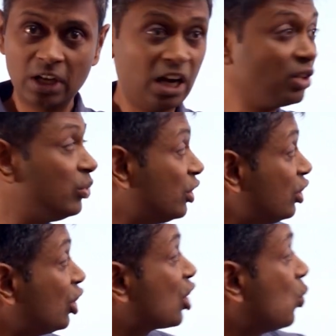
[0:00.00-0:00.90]
And
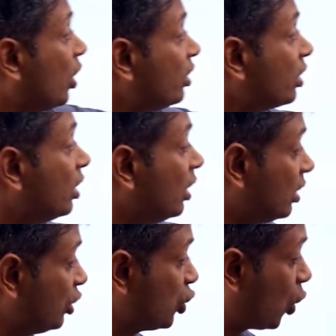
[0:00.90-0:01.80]
within the quant,
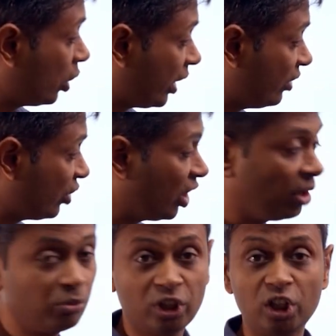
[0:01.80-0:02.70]
the short answer and
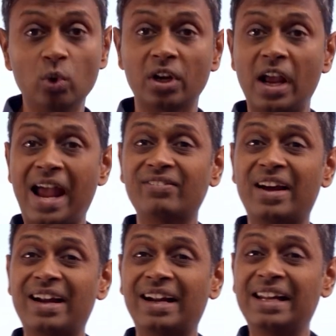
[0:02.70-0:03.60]
MCQ have
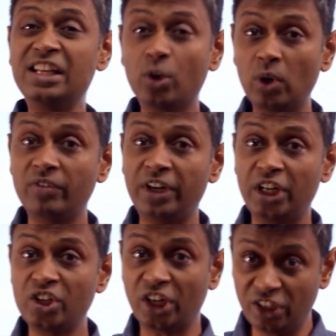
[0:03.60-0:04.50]
equal
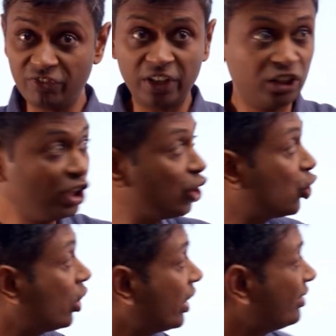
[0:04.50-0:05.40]
weightage. And if anything, the
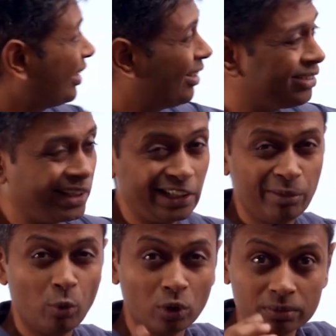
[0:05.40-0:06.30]
short answer has
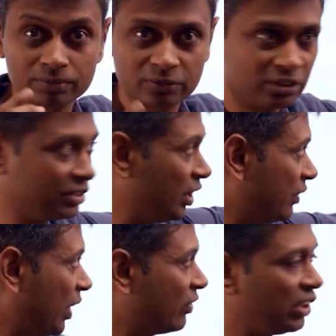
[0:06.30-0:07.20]
slightly more. It's
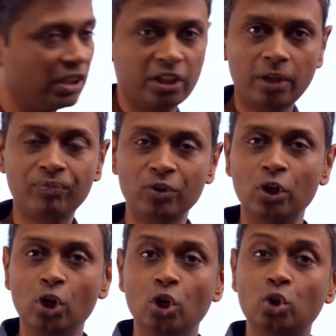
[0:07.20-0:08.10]
35 and 30.
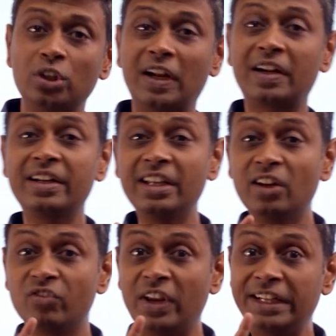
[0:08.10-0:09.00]
So the
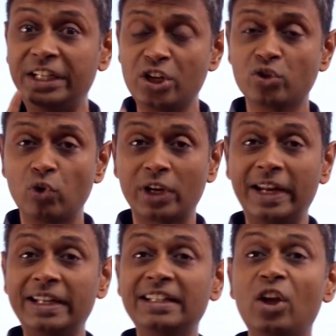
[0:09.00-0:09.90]
real weightage for
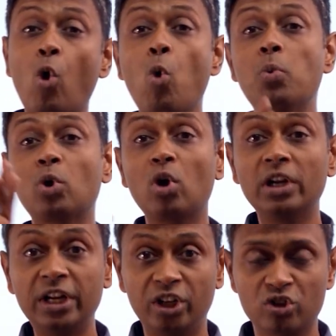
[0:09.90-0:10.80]
getting the overall
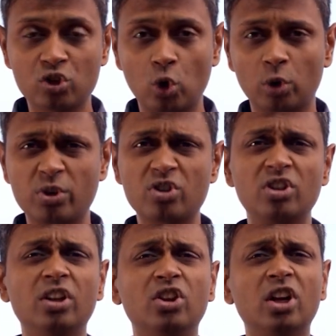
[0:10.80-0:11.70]
ATS score, which
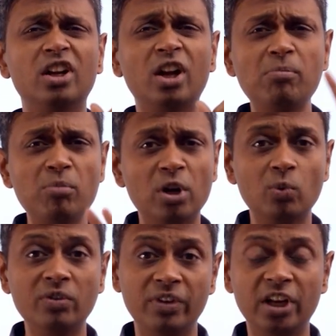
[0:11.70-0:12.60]
is the number
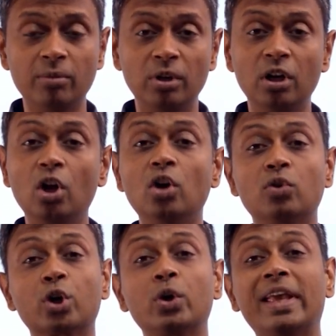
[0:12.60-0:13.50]
one variable
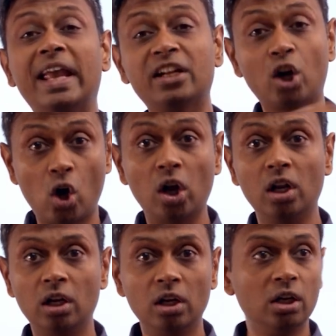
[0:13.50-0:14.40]
for you to get a
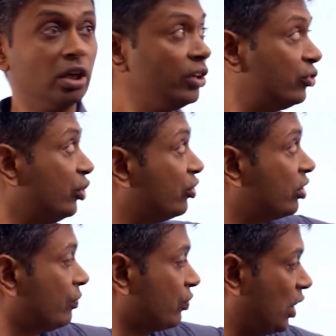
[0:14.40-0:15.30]
call, is
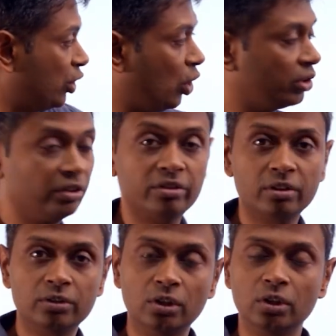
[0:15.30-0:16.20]
this, not this.
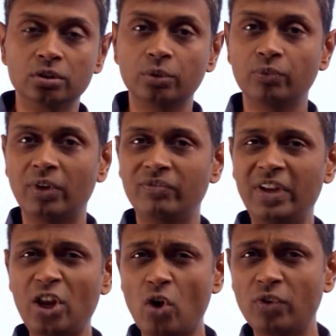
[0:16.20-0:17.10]
So
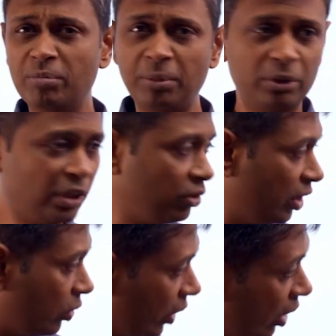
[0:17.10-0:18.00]
very often people tend to
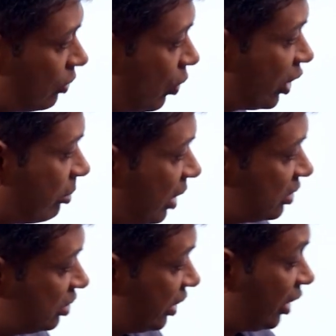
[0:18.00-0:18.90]
think, okay, 40
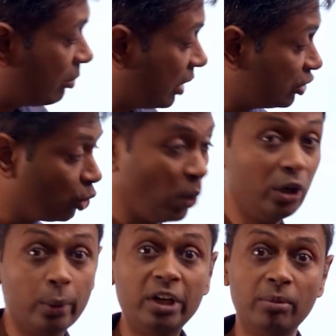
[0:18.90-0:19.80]
marks in this, 80 marks in this,
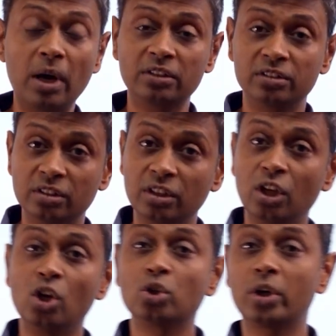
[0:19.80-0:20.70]
120 marks in this.
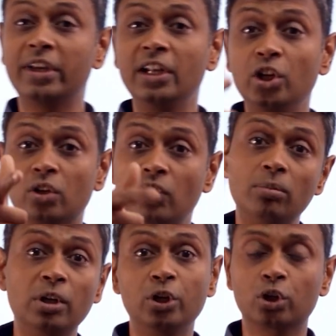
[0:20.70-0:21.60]
So clear
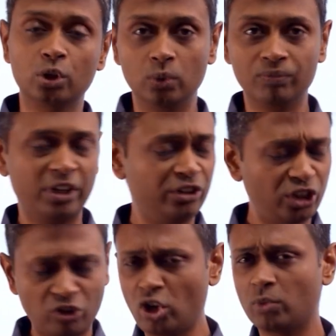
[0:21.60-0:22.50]
verbal, you're through. It
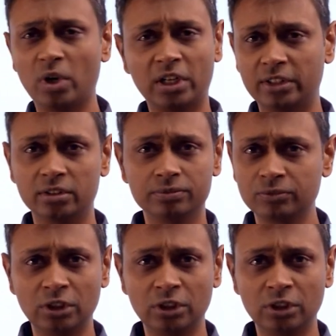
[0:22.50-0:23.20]
does not work like this.